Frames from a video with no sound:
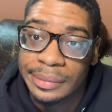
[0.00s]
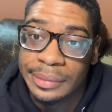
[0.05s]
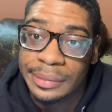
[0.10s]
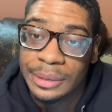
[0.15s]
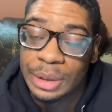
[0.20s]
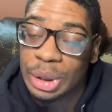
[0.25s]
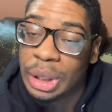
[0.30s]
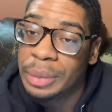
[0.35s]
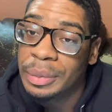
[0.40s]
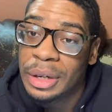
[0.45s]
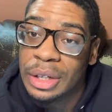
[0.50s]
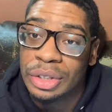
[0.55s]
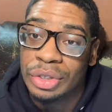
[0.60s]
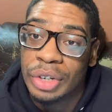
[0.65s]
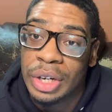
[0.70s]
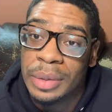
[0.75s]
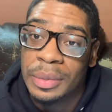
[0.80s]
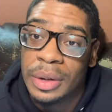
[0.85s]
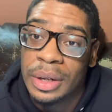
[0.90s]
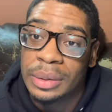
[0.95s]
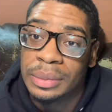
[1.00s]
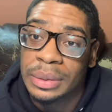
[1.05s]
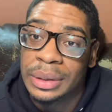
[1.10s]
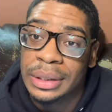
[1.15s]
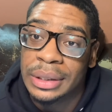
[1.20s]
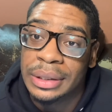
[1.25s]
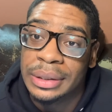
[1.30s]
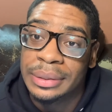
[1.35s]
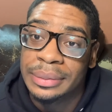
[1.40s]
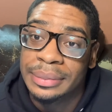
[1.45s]
Draymond Draymond
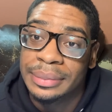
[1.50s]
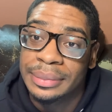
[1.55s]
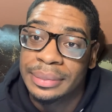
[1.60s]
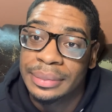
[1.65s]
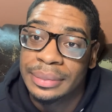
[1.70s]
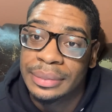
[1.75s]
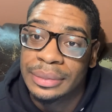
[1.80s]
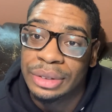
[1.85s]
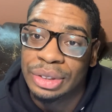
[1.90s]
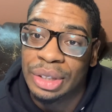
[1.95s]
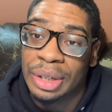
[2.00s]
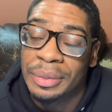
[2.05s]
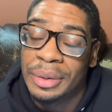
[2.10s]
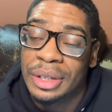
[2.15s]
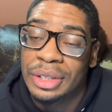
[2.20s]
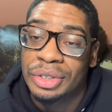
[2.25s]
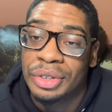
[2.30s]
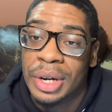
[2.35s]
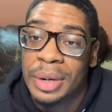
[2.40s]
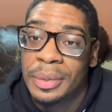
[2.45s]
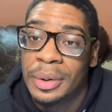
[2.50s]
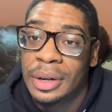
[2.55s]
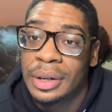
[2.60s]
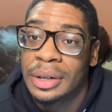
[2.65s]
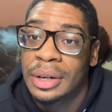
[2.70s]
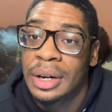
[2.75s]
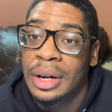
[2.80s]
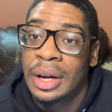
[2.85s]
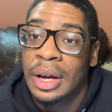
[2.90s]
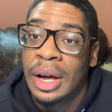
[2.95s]
man. Draymond
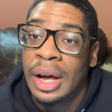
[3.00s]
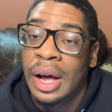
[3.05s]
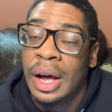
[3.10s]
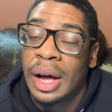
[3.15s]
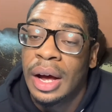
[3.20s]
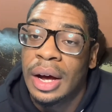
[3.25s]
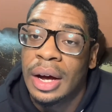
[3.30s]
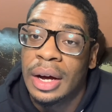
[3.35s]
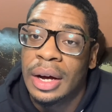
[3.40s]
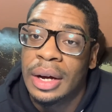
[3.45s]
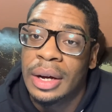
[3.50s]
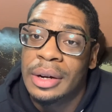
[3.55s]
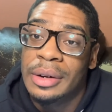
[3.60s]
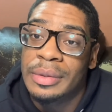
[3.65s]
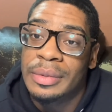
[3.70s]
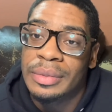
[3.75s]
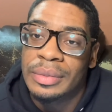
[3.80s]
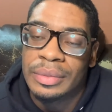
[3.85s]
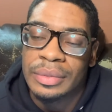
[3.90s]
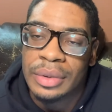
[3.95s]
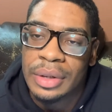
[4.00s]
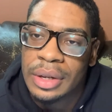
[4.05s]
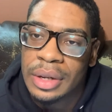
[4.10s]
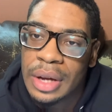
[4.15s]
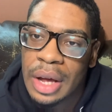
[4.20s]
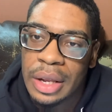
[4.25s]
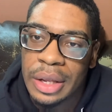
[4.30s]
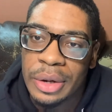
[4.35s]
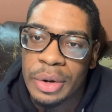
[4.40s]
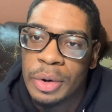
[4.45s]
Draymond. Um,
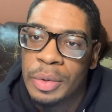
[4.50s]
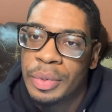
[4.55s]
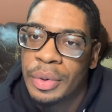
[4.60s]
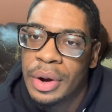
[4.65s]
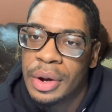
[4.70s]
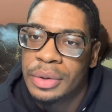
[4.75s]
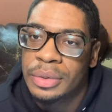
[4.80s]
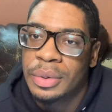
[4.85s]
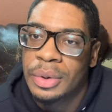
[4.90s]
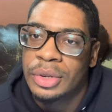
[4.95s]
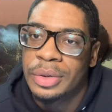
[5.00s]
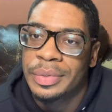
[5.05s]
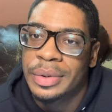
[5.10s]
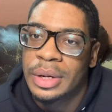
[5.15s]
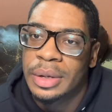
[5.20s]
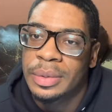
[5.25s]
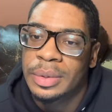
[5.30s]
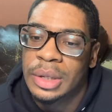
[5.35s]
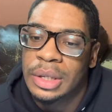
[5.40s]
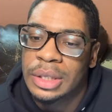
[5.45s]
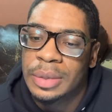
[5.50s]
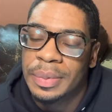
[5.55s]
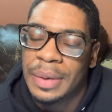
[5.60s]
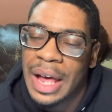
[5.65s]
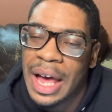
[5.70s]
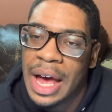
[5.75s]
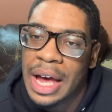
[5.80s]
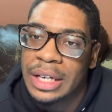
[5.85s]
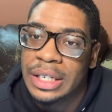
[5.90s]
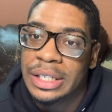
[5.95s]
Kelly Oubre was supposed to be a, a
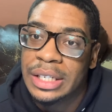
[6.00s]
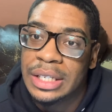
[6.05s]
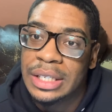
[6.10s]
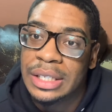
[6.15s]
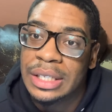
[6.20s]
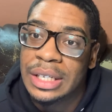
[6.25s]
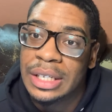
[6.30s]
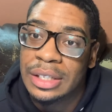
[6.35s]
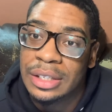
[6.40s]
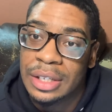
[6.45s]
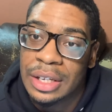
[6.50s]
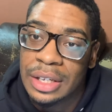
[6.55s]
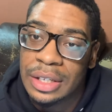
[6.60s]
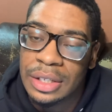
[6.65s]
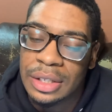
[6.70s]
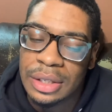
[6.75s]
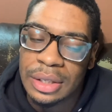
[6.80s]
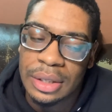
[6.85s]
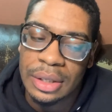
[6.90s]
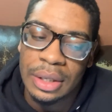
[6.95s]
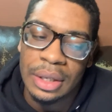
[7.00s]
splash. He's he's he's